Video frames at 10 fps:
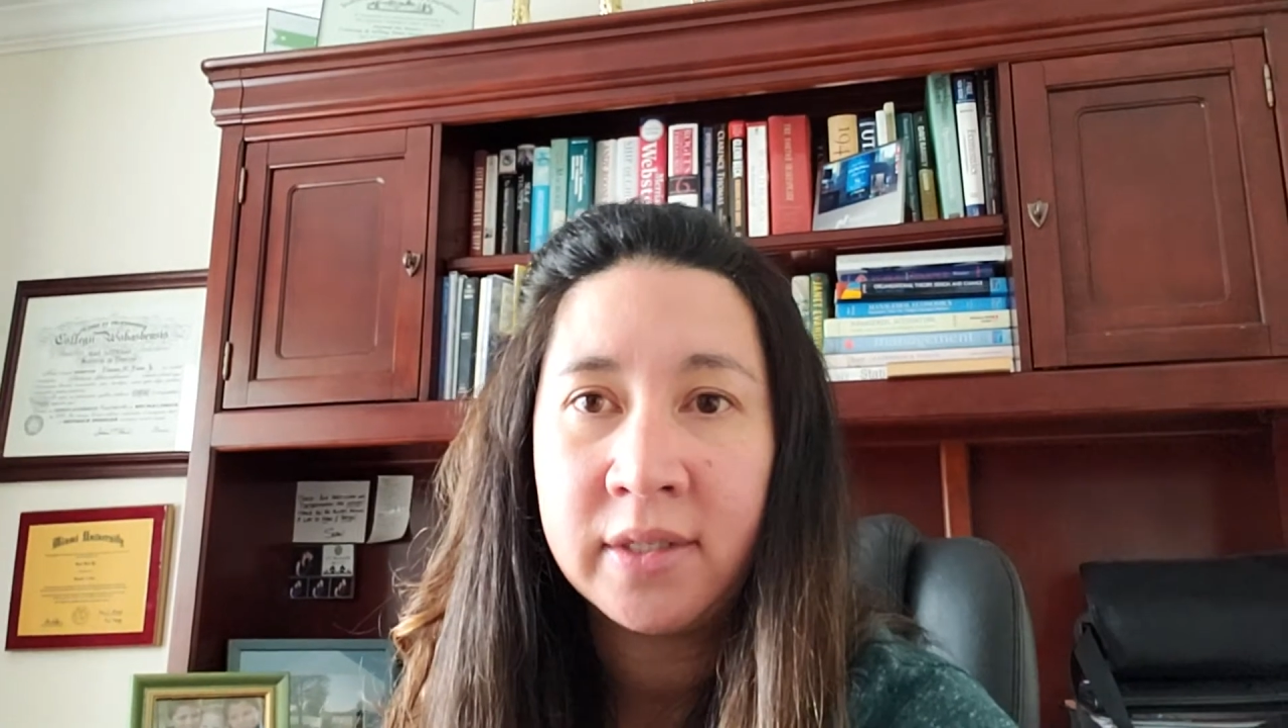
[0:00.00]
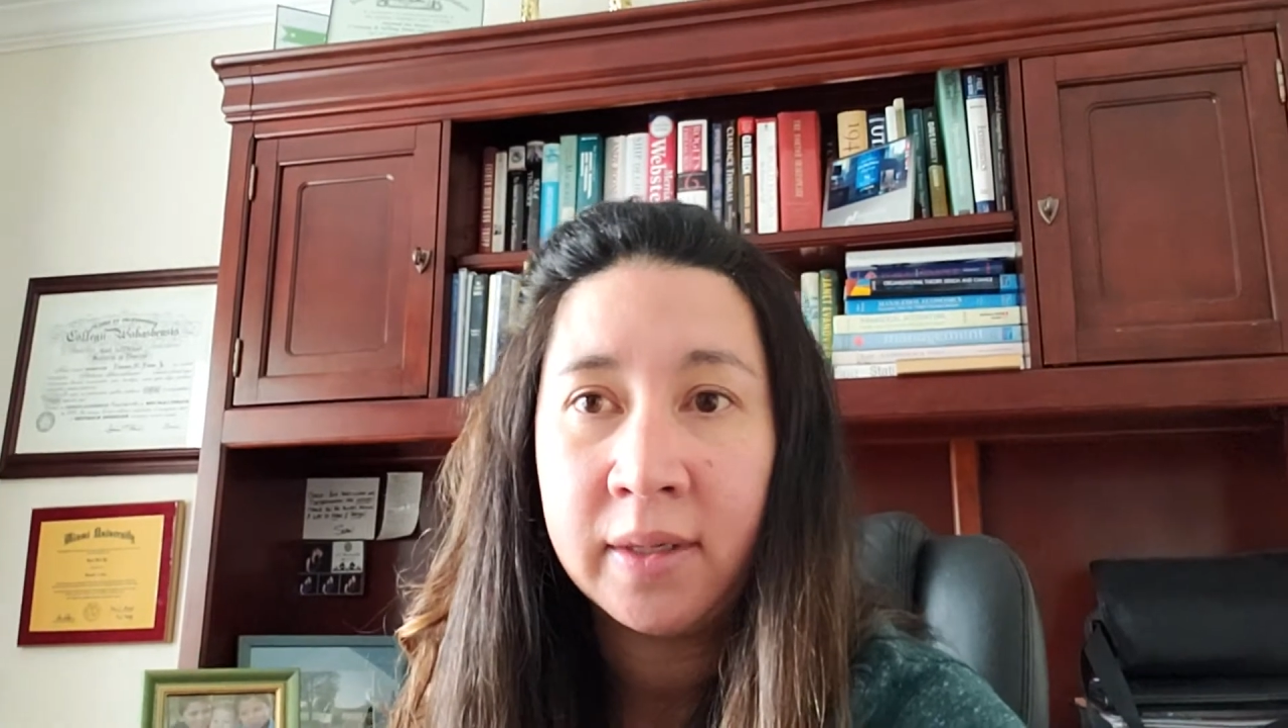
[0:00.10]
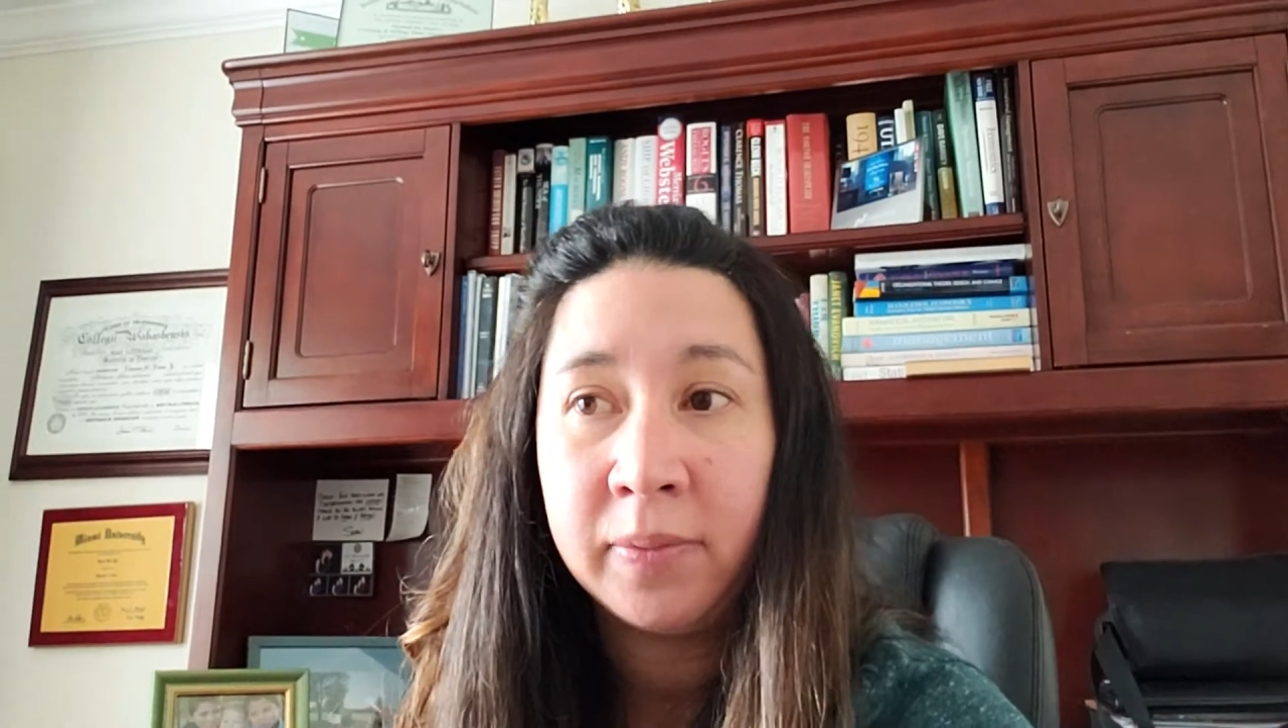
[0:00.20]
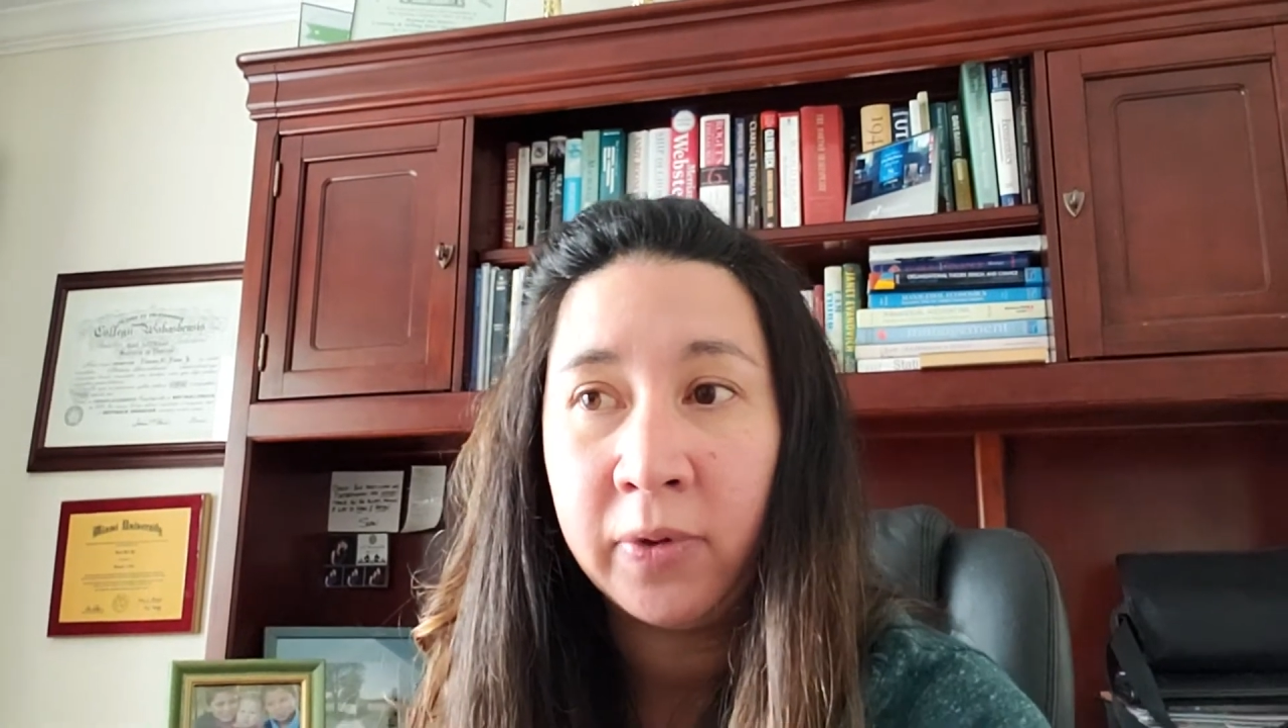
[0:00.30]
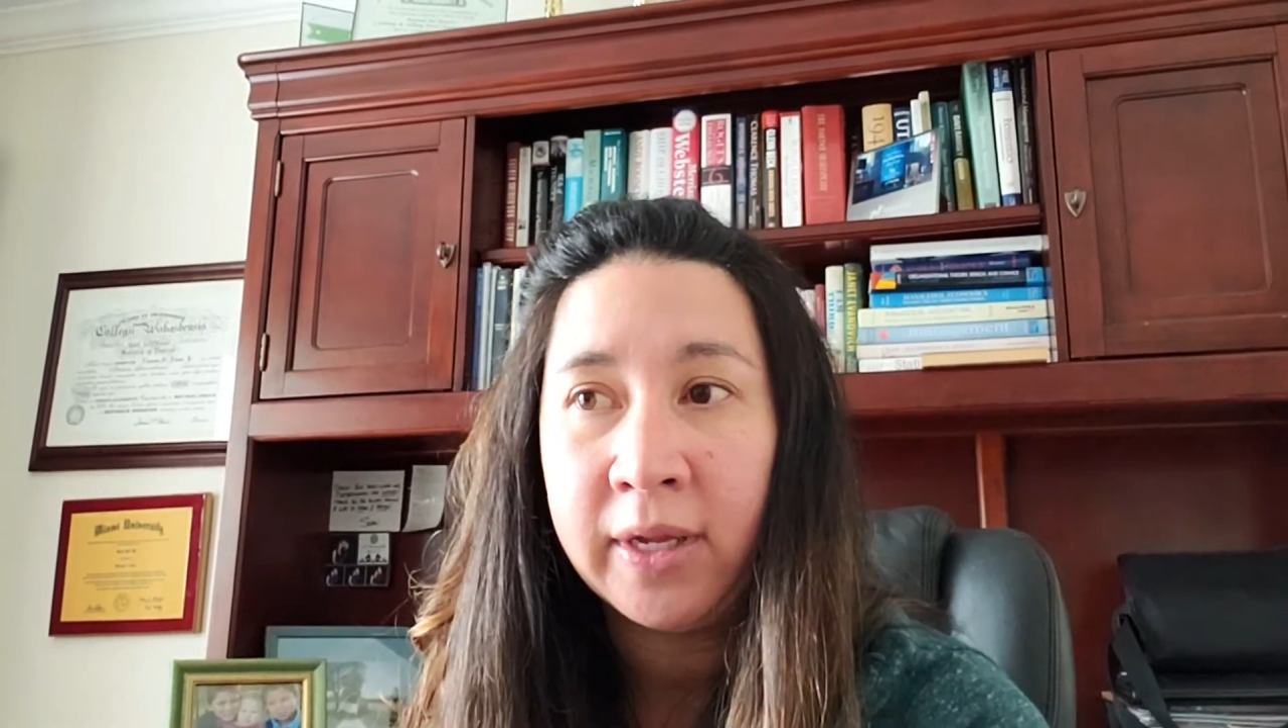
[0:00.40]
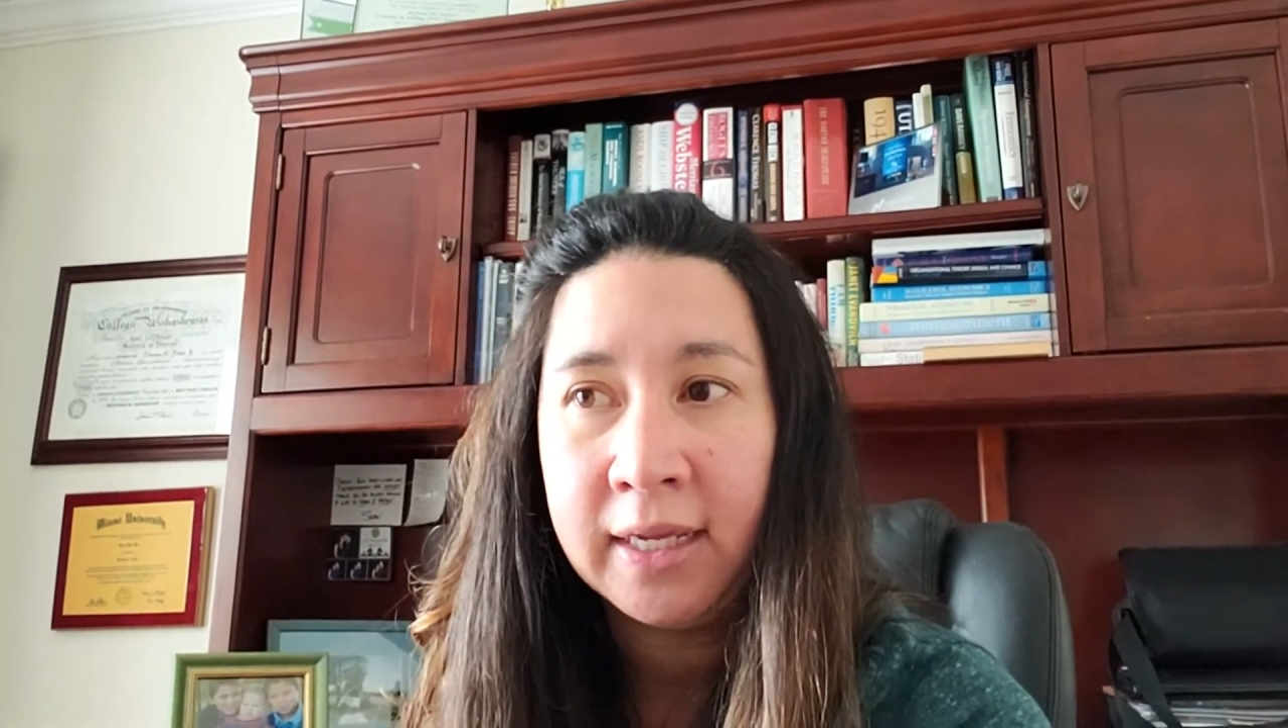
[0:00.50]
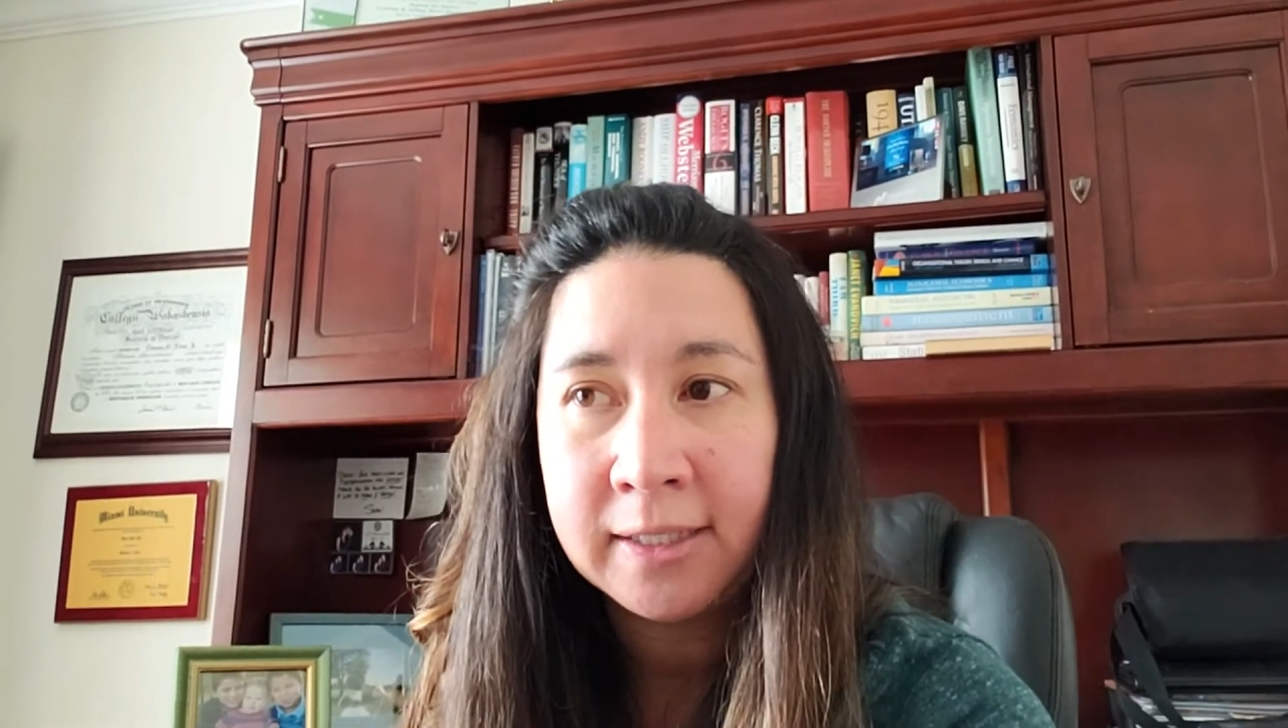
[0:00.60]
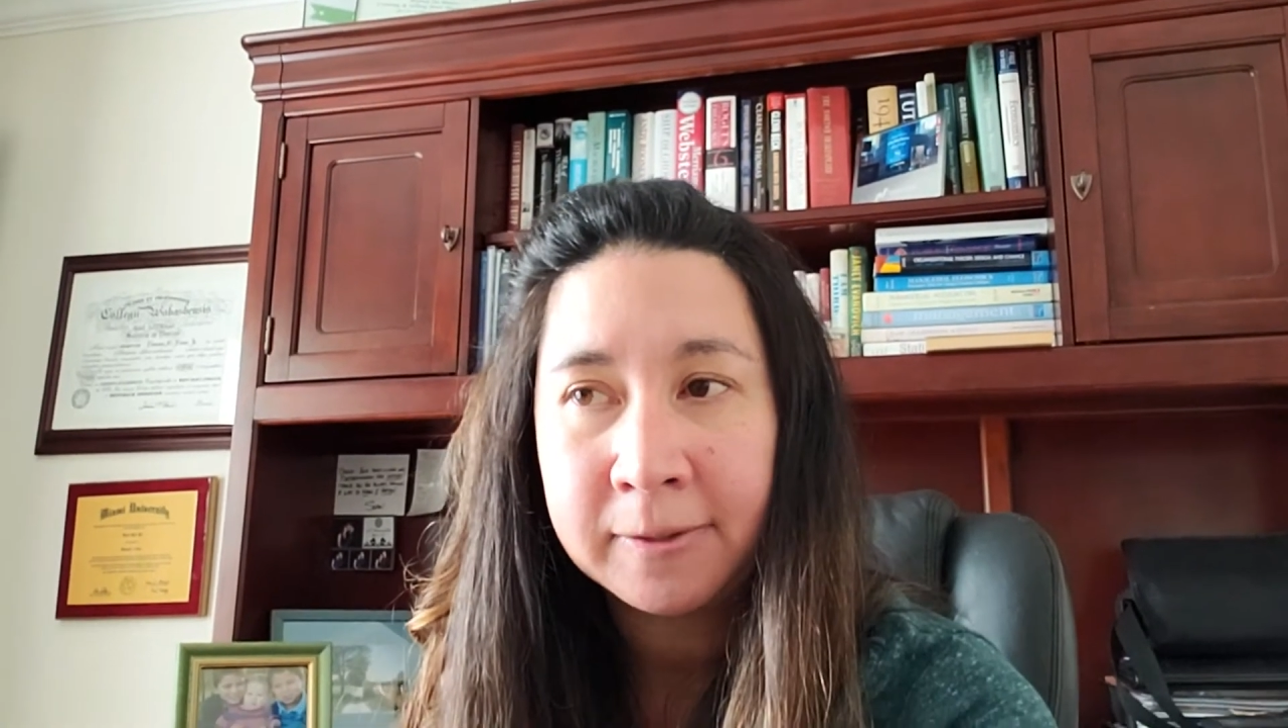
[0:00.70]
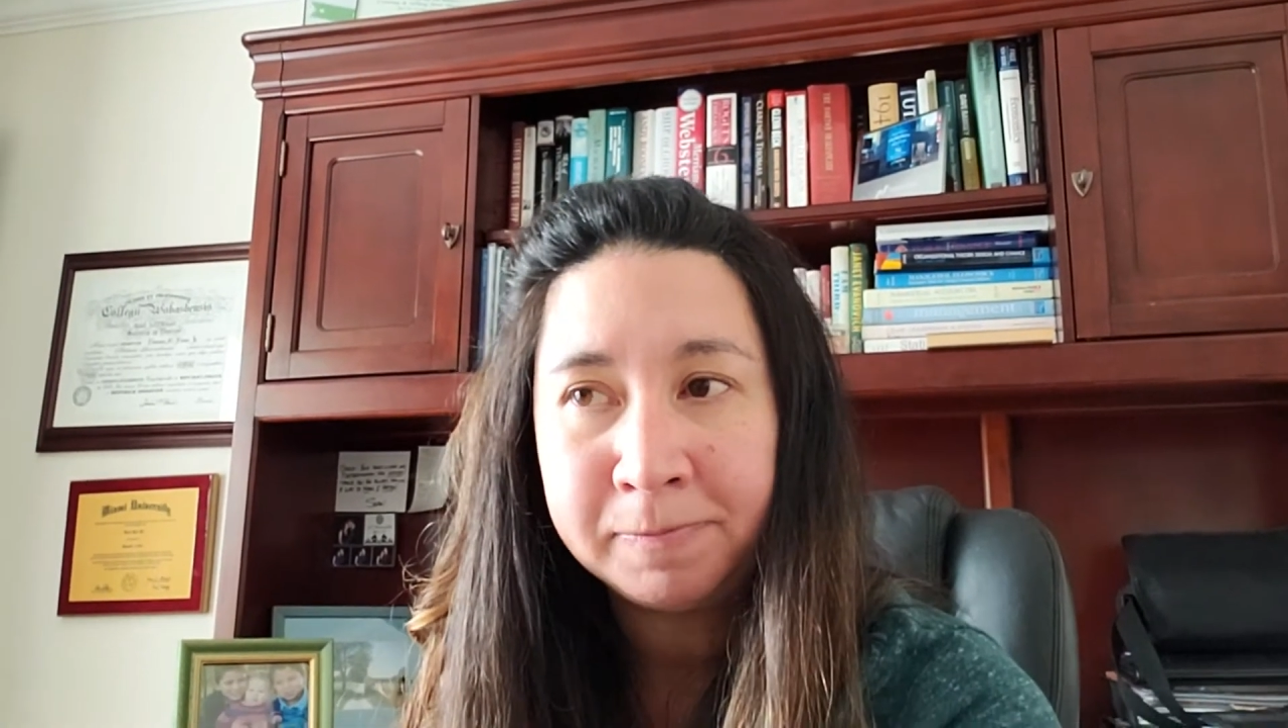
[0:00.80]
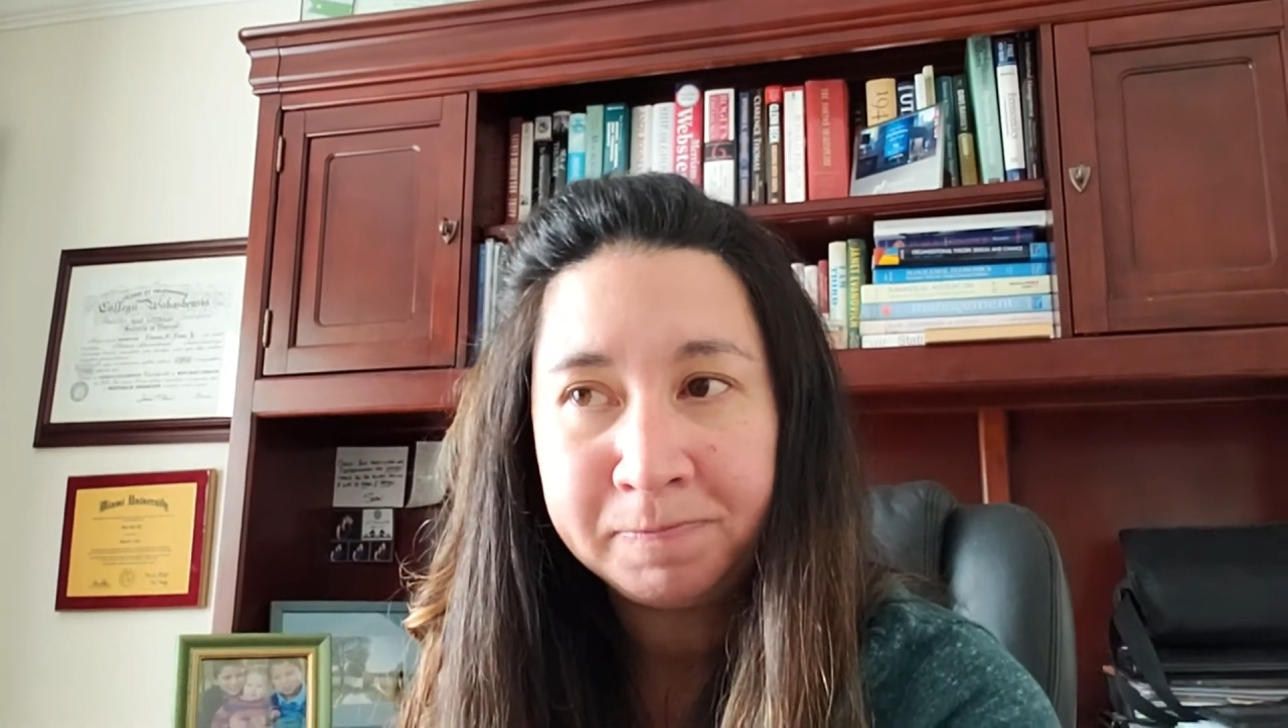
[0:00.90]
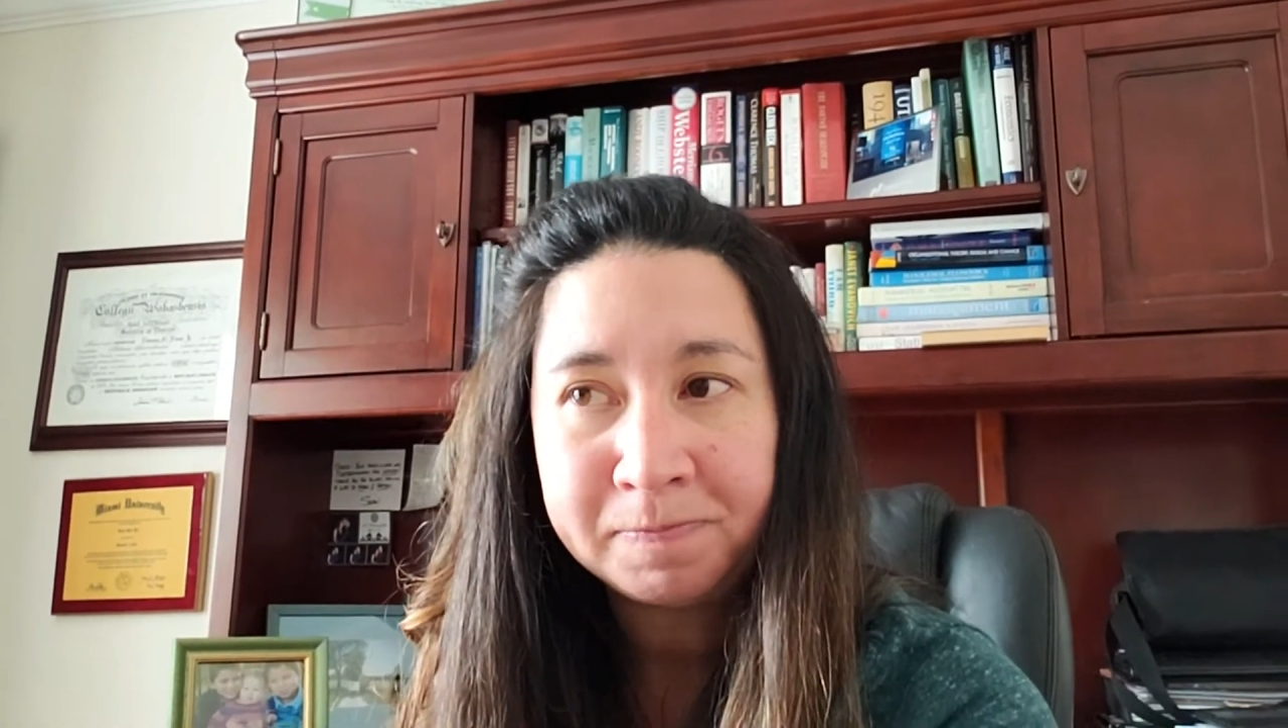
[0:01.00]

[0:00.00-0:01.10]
and employees.